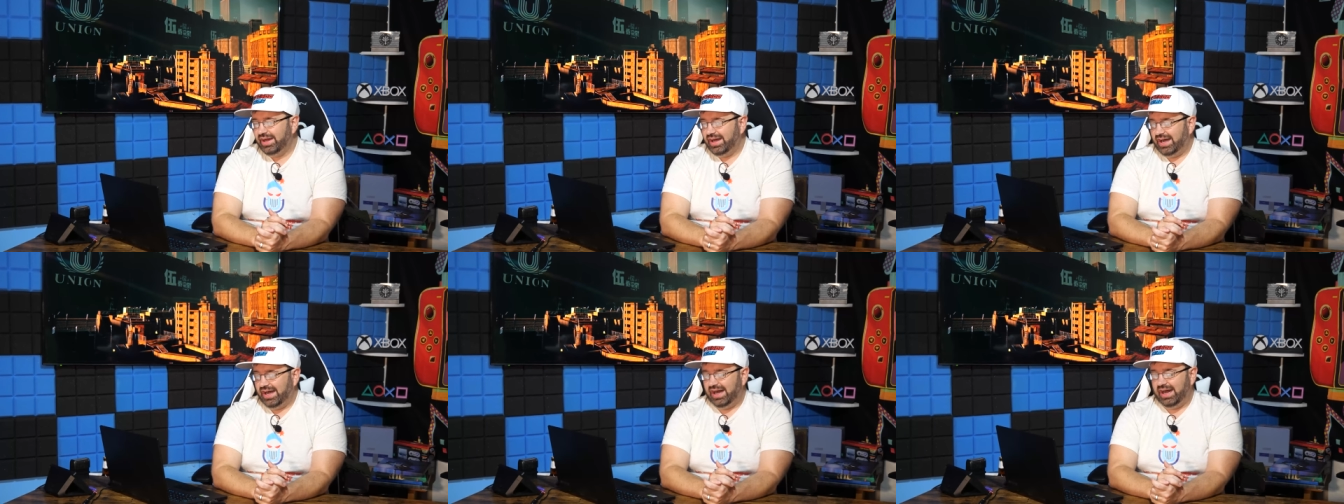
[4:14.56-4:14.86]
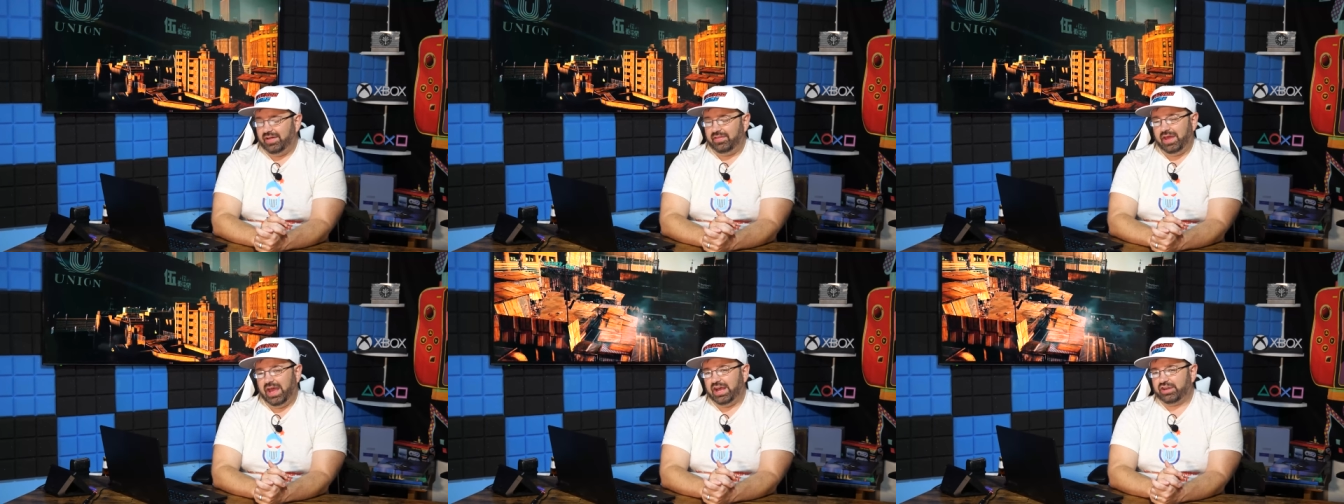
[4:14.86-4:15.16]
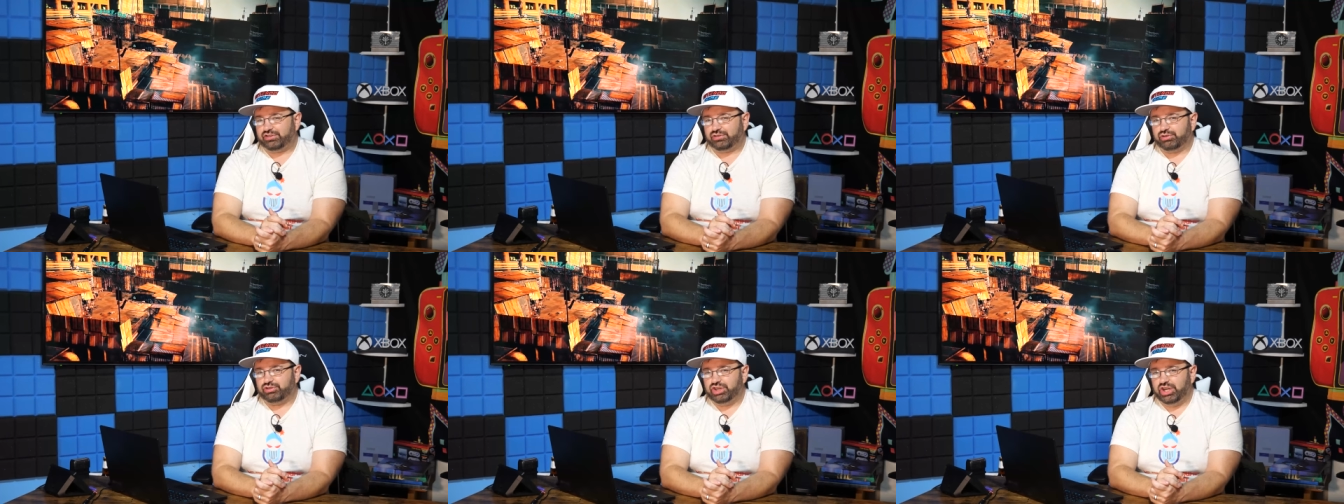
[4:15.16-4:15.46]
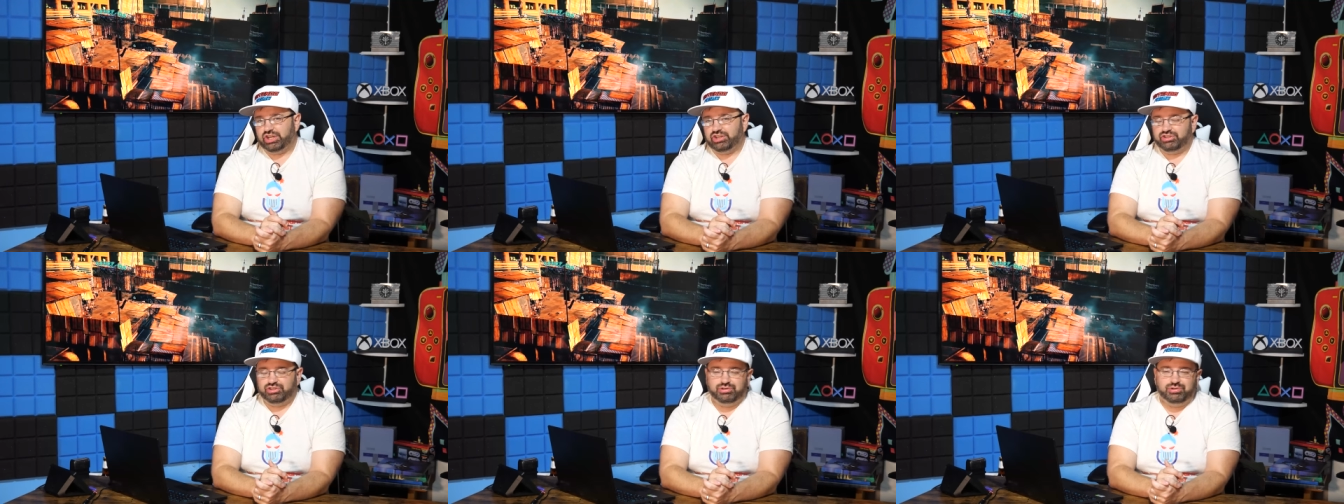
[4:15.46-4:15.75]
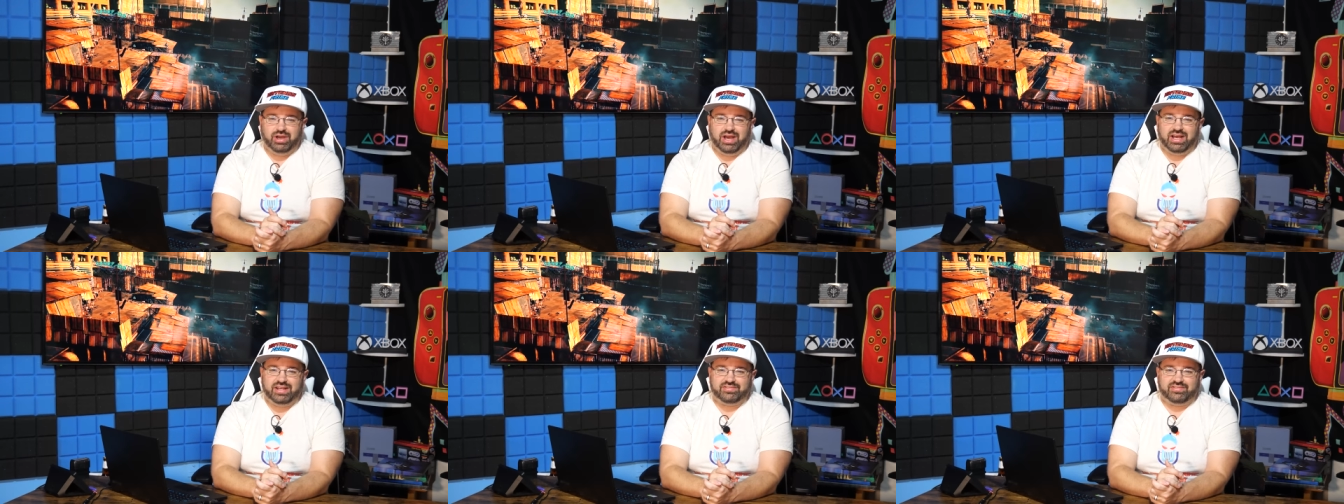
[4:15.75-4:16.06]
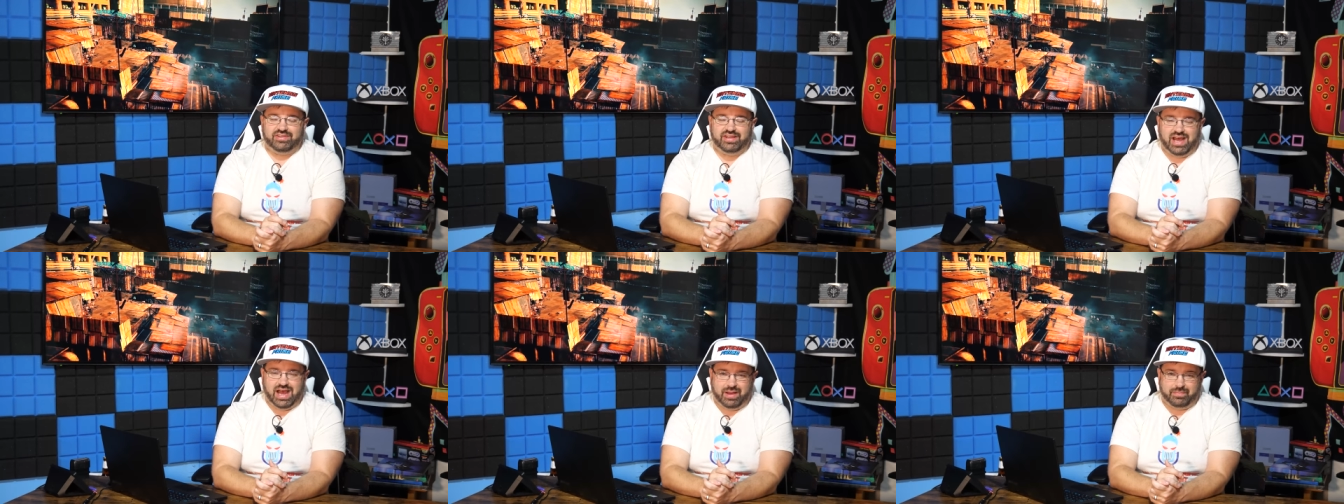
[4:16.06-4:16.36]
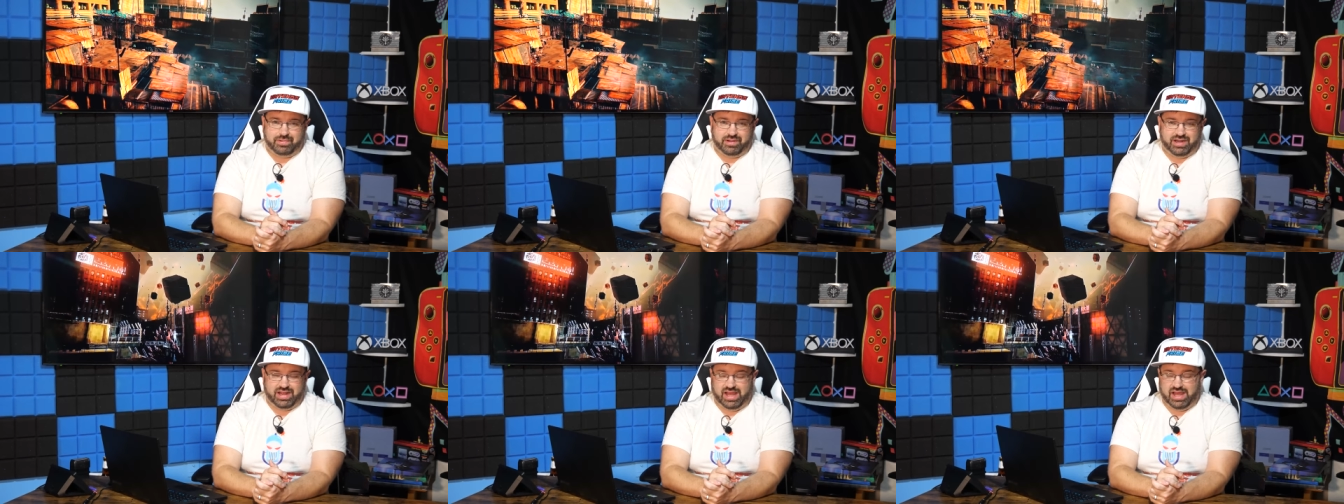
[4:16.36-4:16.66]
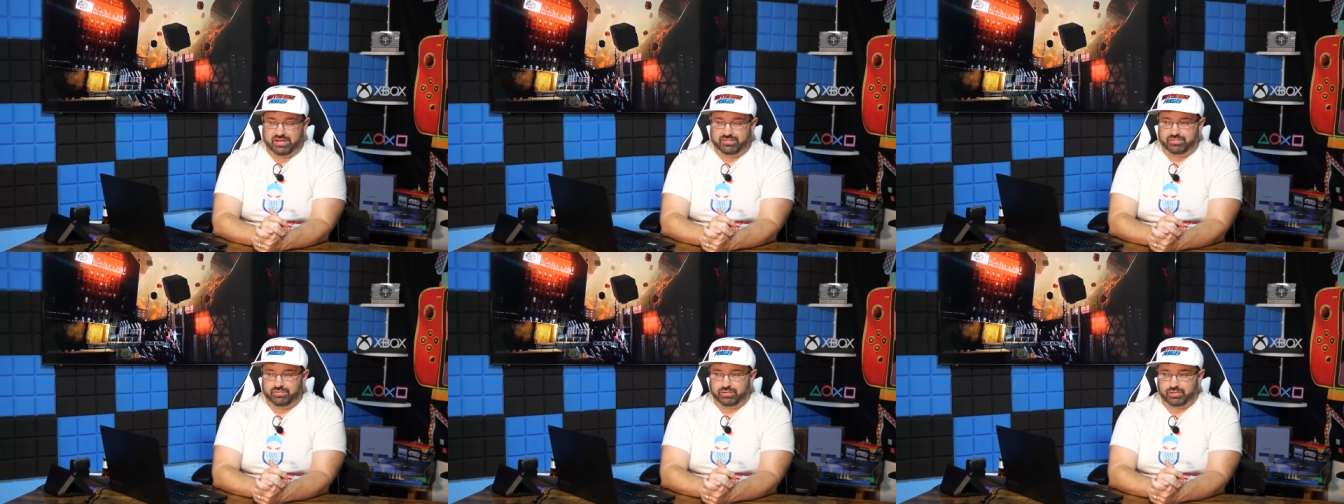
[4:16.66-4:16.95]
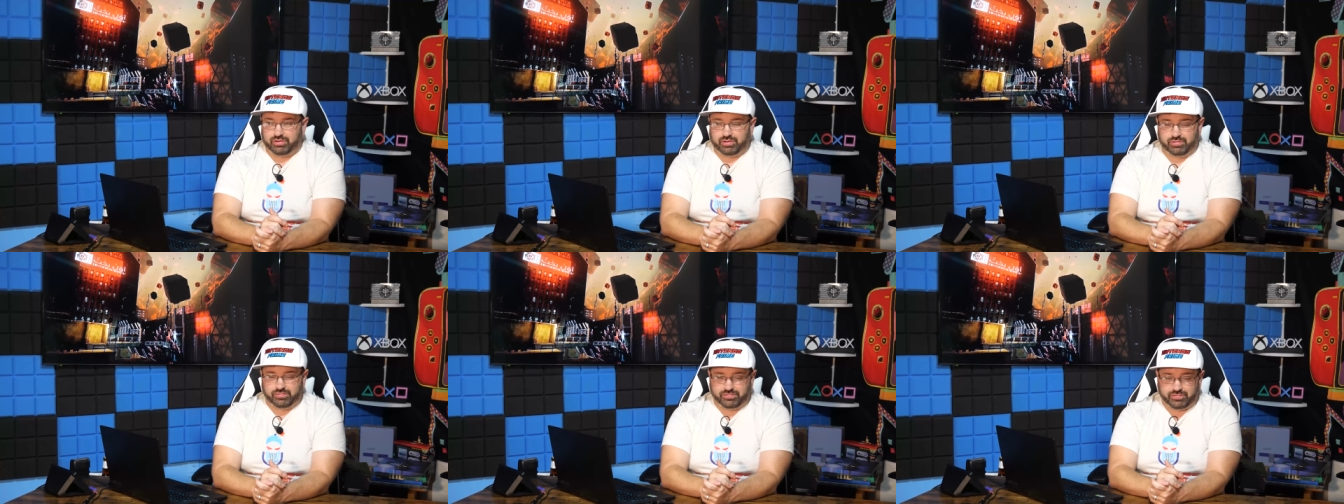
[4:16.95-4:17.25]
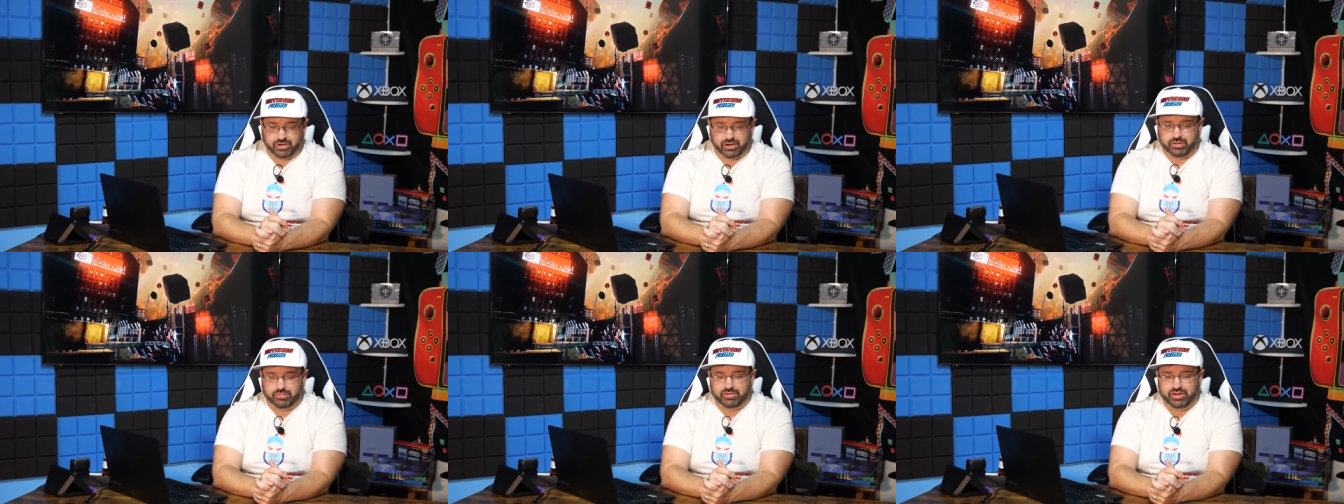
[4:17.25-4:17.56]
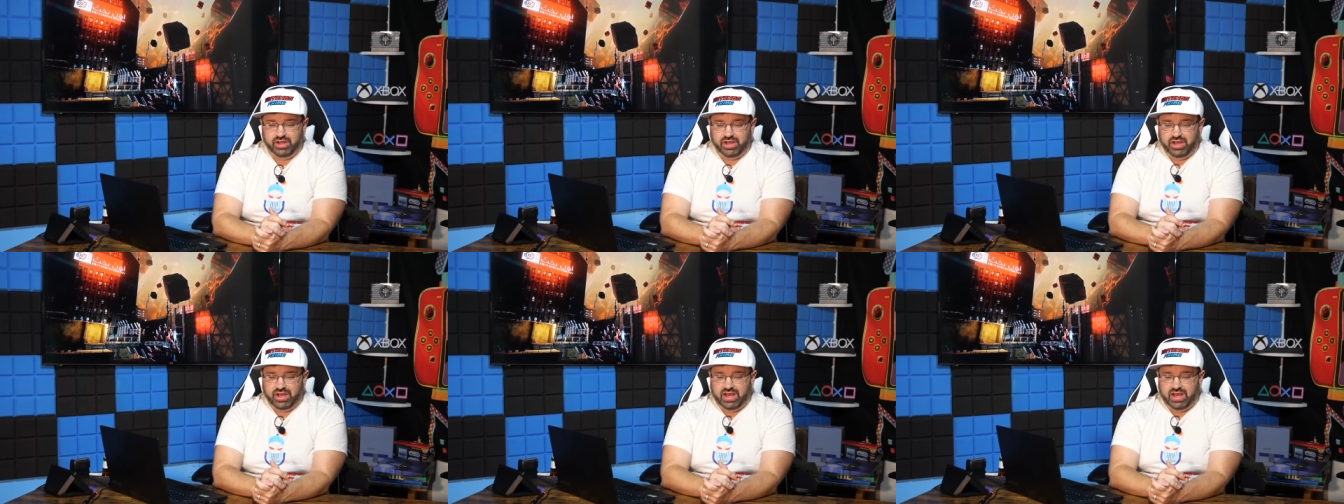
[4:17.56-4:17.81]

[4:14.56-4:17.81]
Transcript: Uh, Astral Chain two has not been ever confirmed.